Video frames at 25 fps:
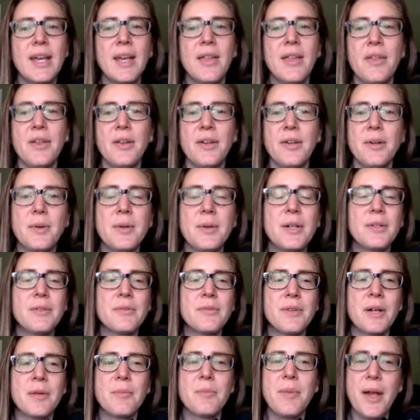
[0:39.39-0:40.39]
that are going to
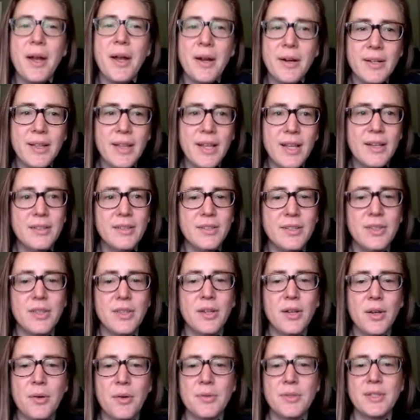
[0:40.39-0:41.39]
run parallel to the
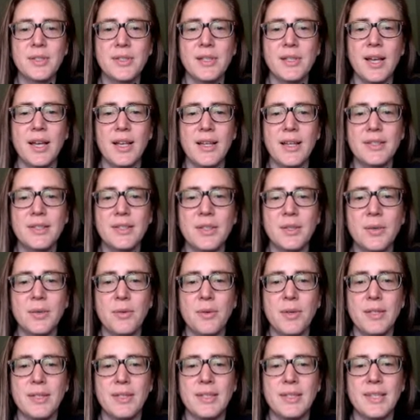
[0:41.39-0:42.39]
coastline. So you
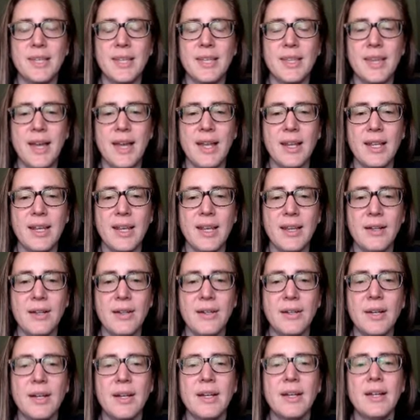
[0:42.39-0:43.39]
can see that here.